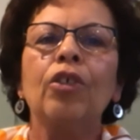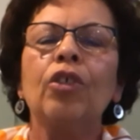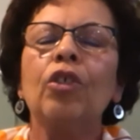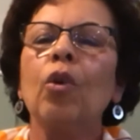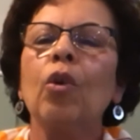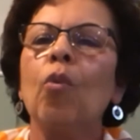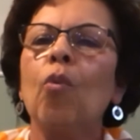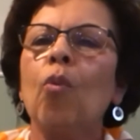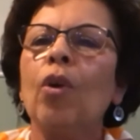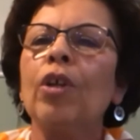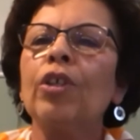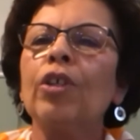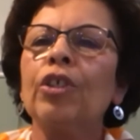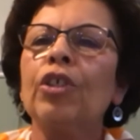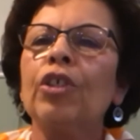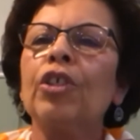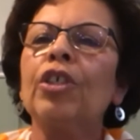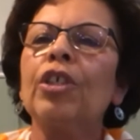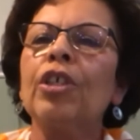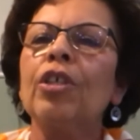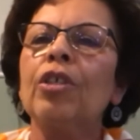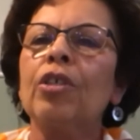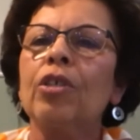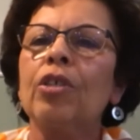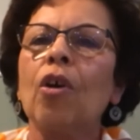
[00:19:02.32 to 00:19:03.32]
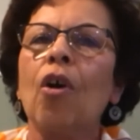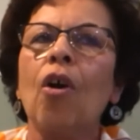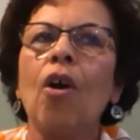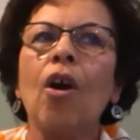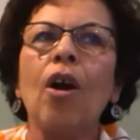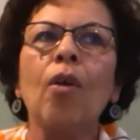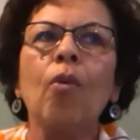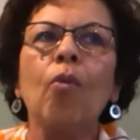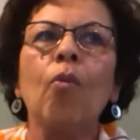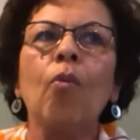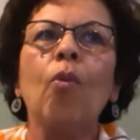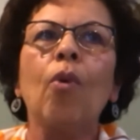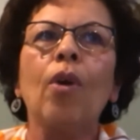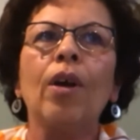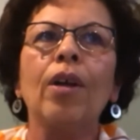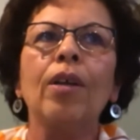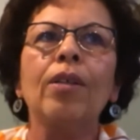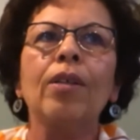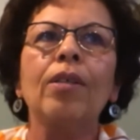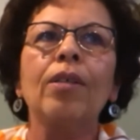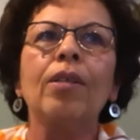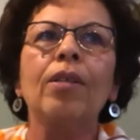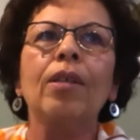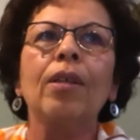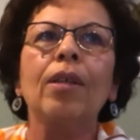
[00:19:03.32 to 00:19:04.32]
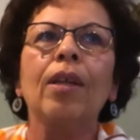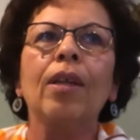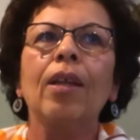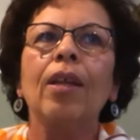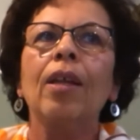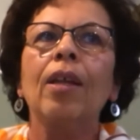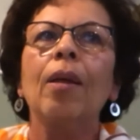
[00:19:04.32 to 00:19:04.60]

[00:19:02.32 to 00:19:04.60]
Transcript: so what she saw was